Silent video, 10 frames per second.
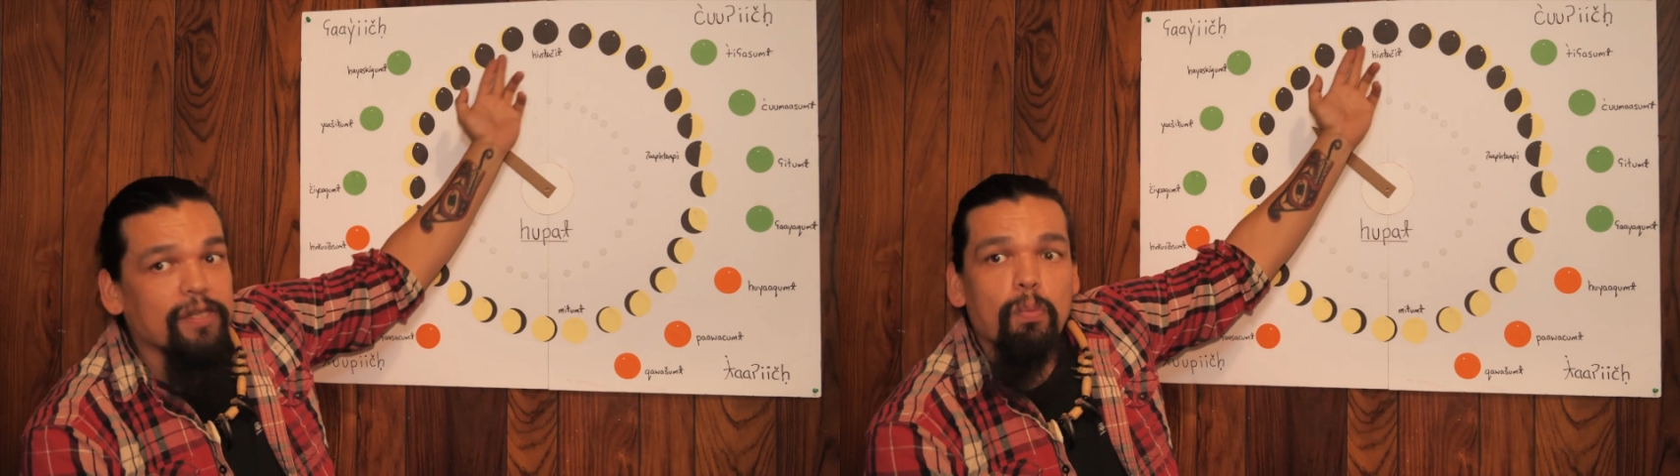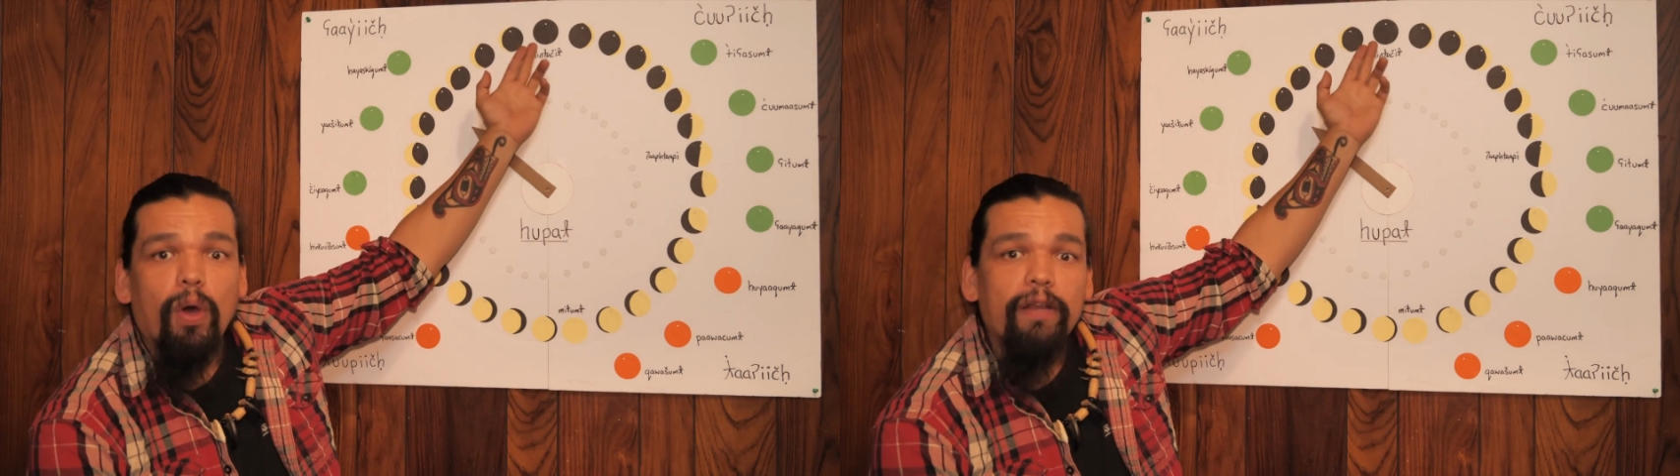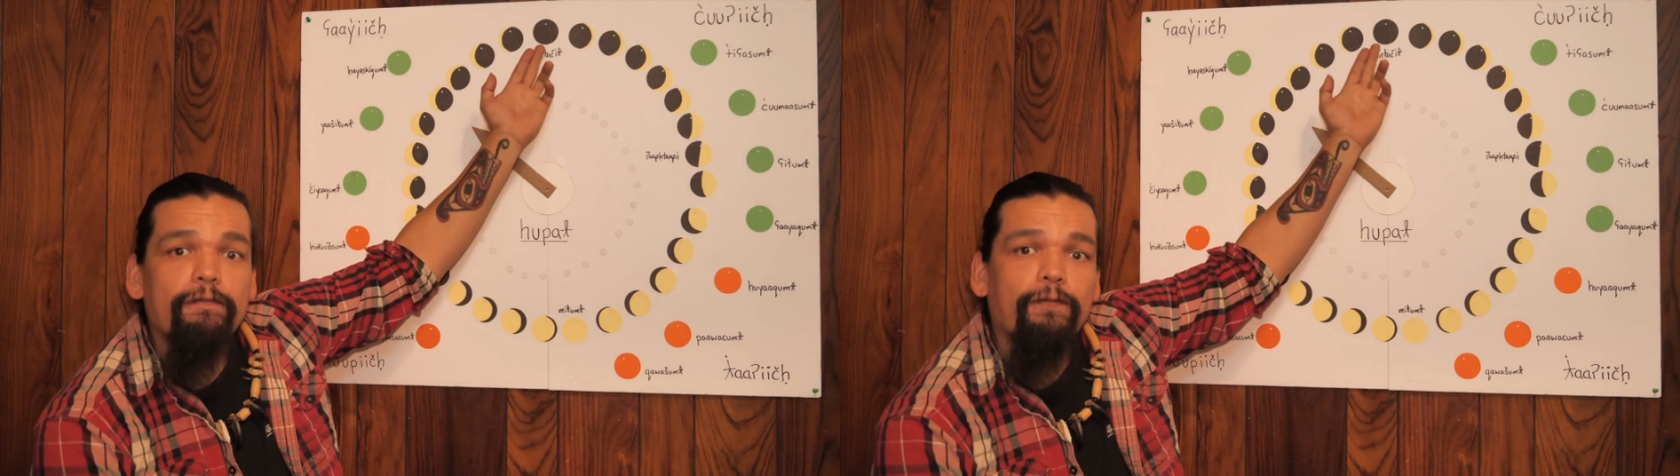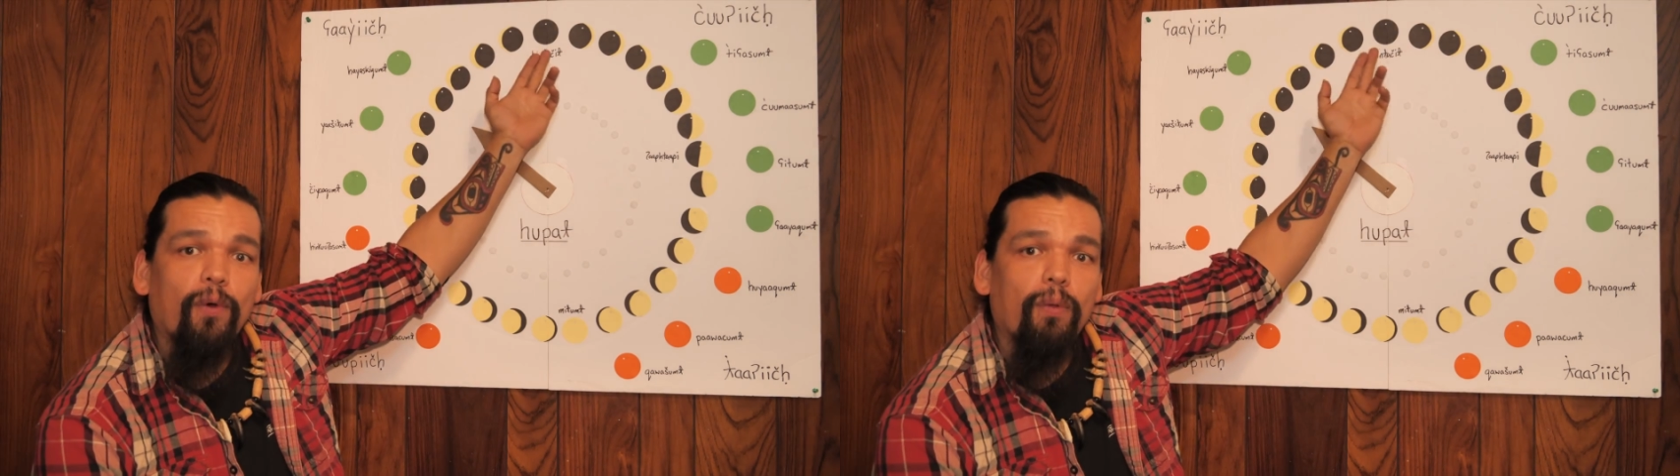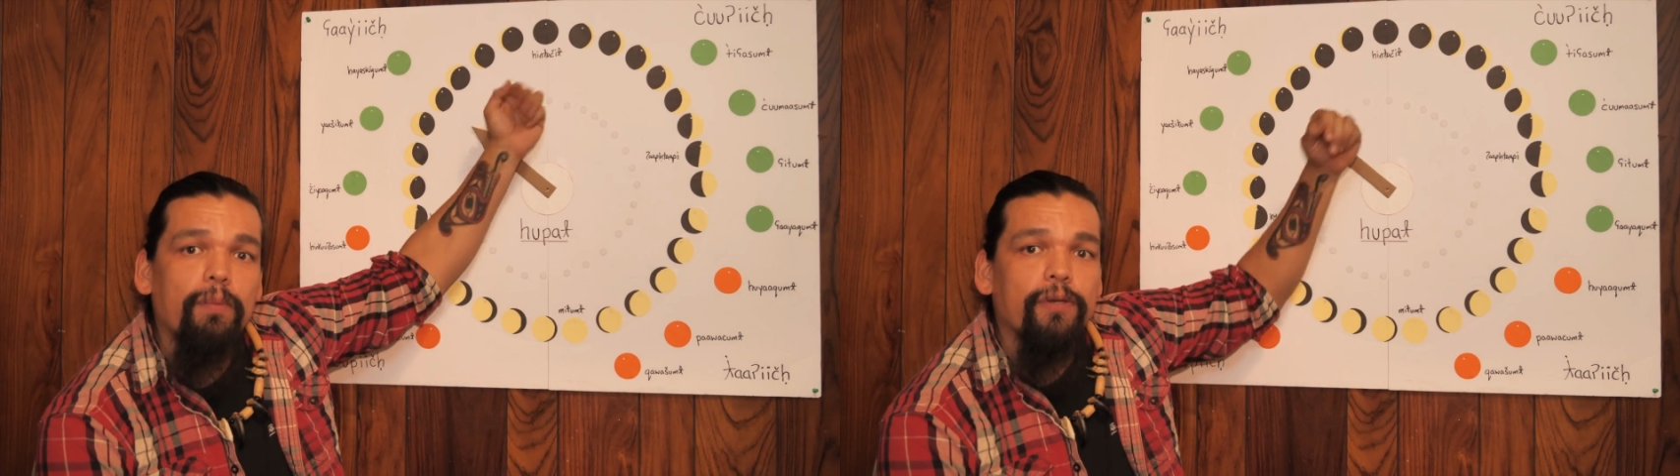makes one
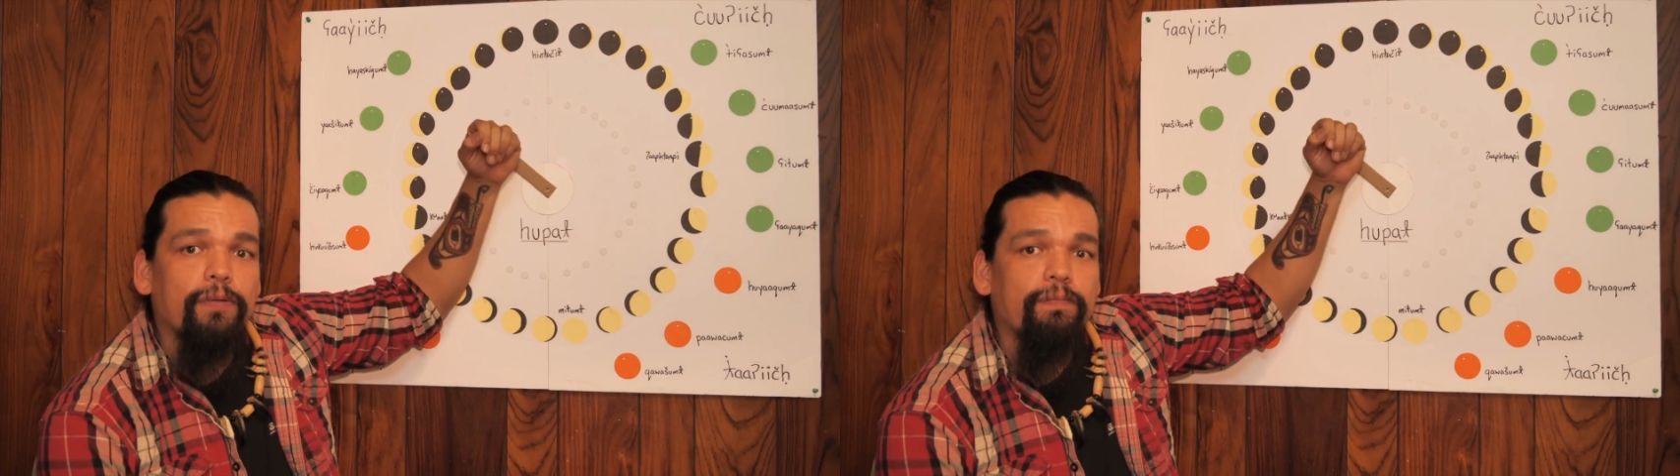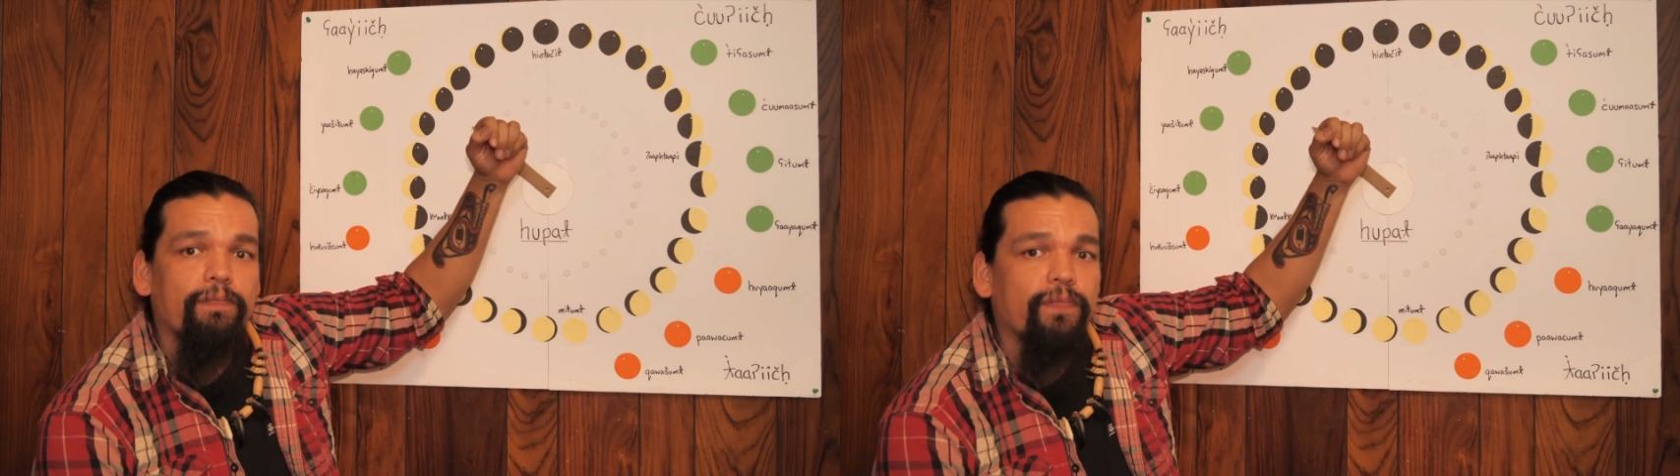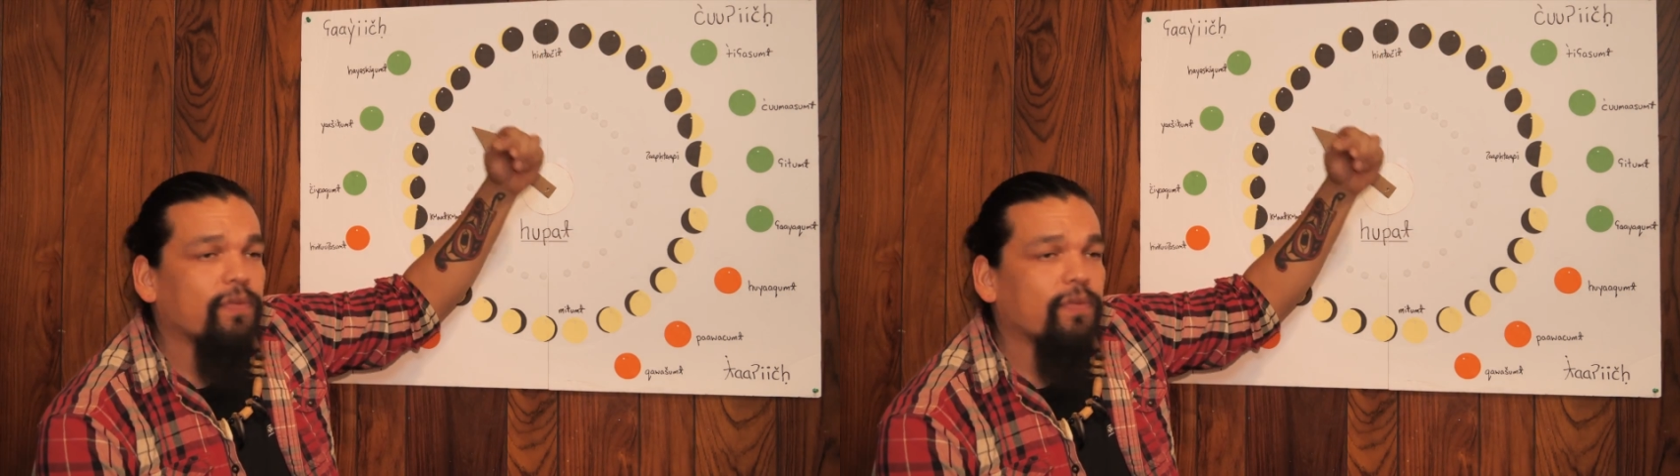full moon.